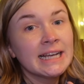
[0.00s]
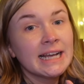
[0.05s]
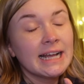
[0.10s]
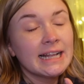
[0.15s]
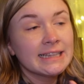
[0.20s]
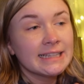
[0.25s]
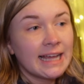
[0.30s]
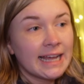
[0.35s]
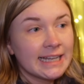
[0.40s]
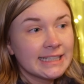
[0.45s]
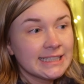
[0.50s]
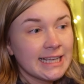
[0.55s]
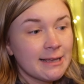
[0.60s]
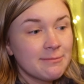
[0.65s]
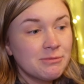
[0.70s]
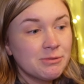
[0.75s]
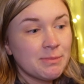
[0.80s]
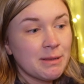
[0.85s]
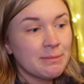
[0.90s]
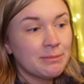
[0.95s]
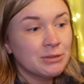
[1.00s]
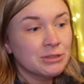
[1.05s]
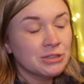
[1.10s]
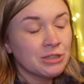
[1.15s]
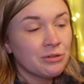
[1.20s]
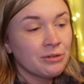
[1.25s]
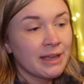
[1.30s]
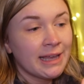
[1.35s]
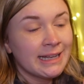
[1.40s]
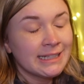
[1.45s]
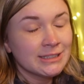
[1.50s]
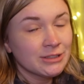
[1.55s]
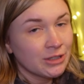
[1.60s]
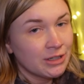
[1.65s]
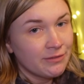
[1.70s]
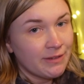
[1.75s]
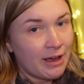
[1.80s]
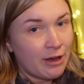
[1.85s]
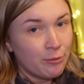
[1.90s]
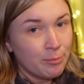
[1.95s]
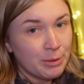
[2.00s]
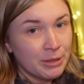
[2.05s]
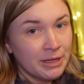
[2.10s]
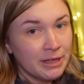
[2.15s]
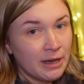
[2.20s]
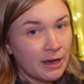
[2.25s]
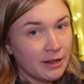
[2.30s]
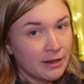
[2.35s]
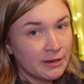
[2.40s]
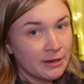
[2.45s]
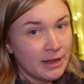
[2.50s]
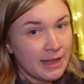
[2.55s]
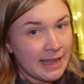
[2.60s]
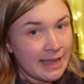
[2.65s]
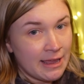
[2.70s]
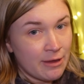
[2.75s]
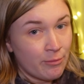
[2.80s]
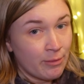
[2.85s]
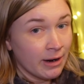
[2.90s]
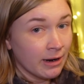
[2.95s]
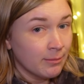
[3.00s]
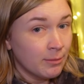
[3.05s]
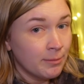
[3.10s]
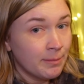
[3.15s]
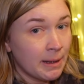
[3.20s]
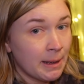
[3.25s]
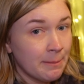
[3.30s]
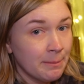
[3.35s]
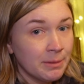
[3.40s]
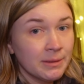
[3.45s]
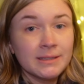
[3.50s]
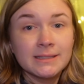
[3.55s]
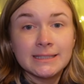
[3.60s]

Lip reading: a lot of times people don't get as good of output on a wearable pump.